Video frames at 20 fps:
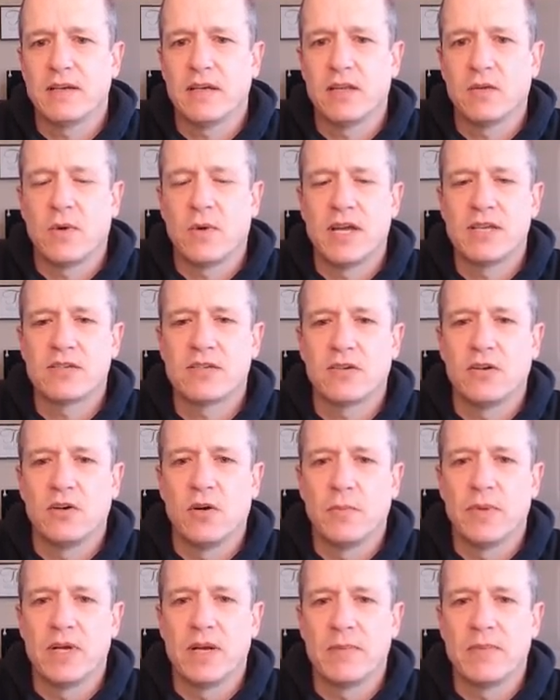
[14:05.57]
Otherwise, it'll
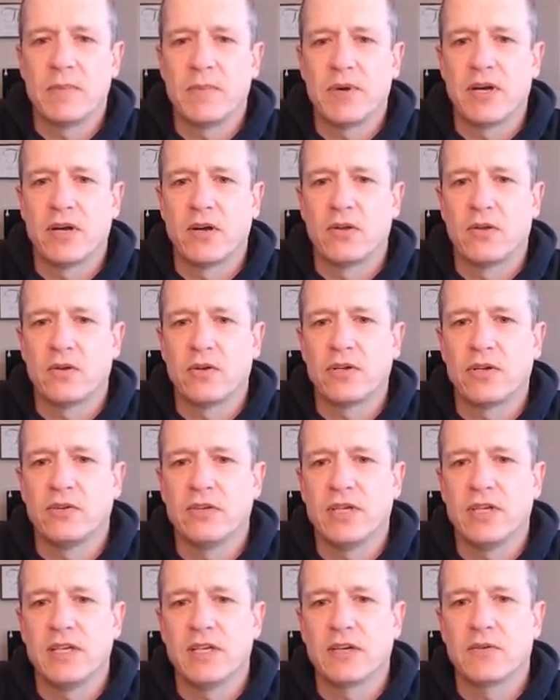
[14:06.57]
open up the barrel or you'll
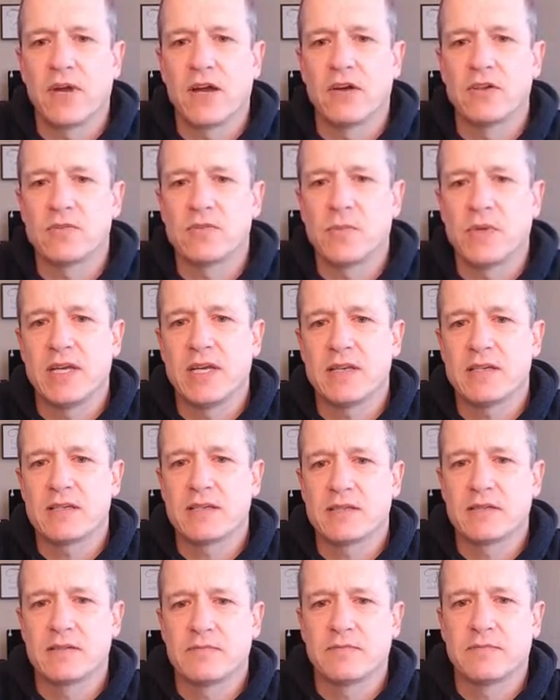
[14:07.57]
need to crouch
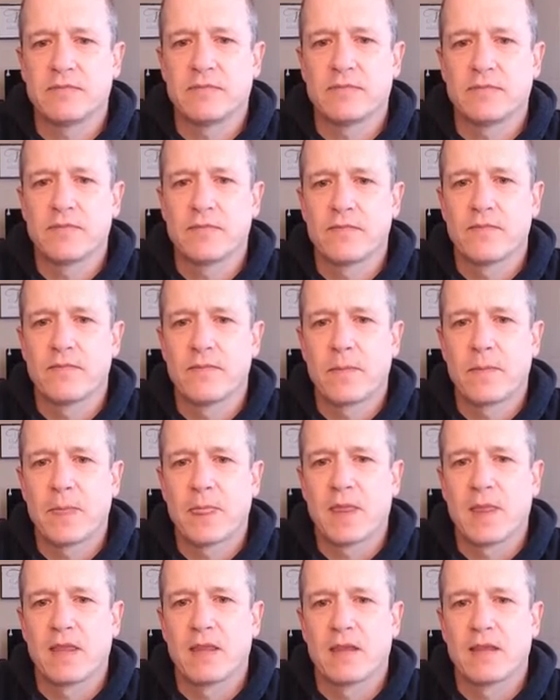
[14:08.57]
place.
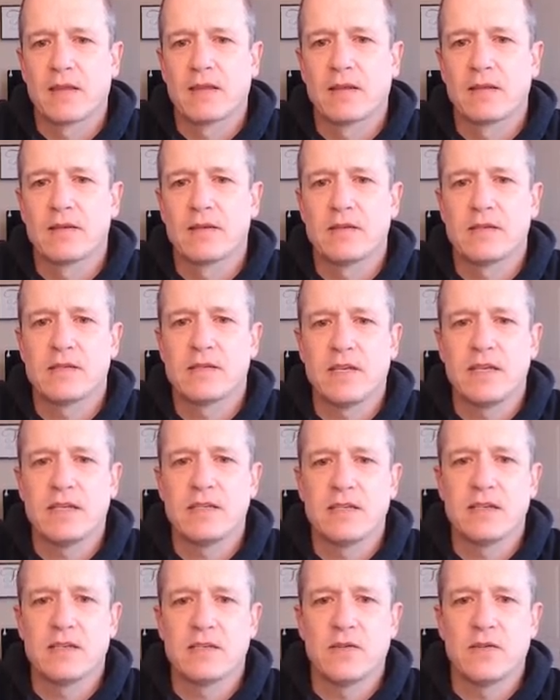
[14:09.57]
It's
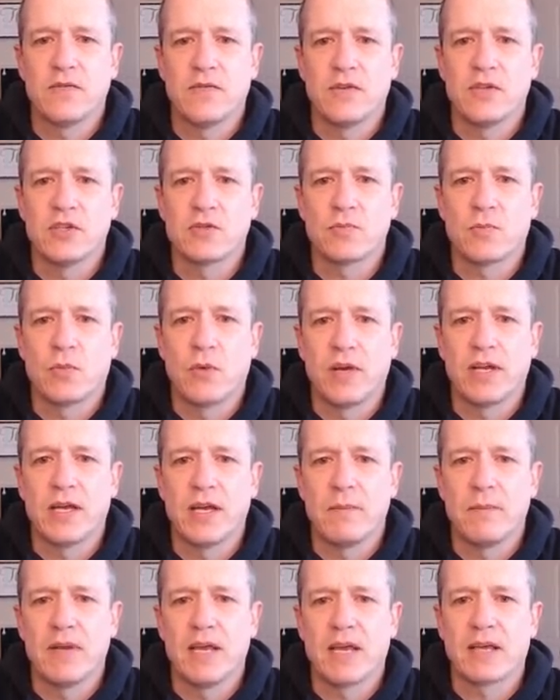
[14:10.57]
easiest if you just point
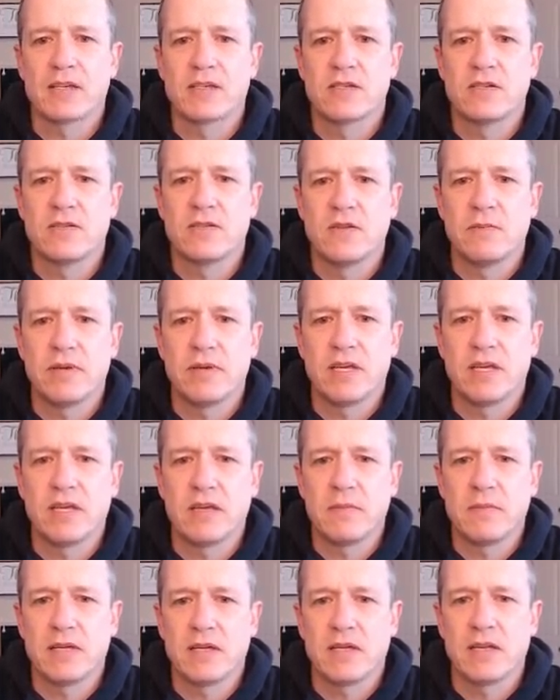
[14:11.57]
up next to the
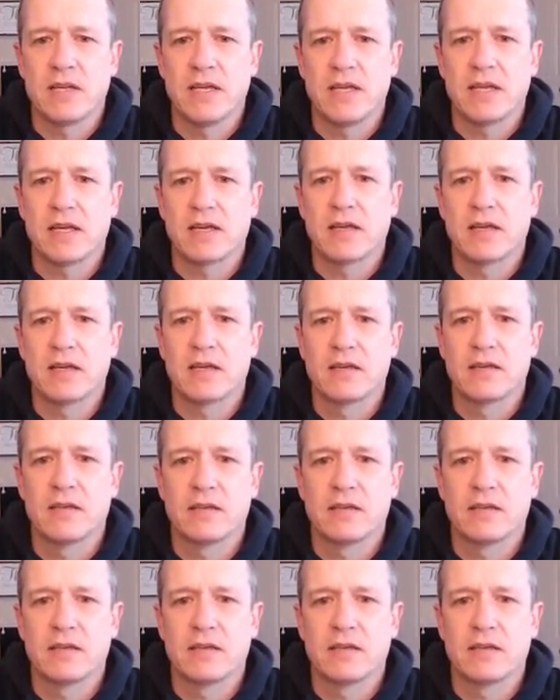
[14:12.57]
beam and click.